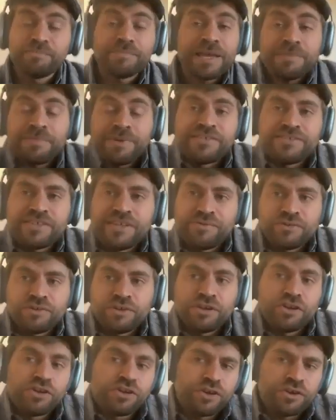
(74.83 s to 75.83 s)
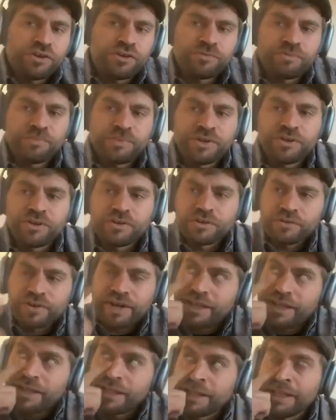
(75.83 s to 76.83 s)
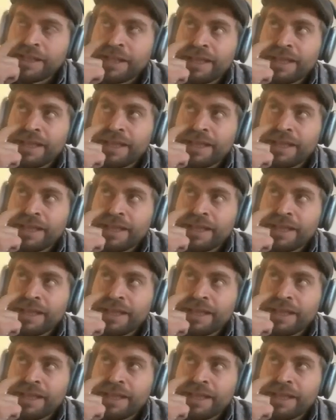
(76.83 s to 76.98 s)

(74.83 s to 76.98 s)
maybe is even good, but not great.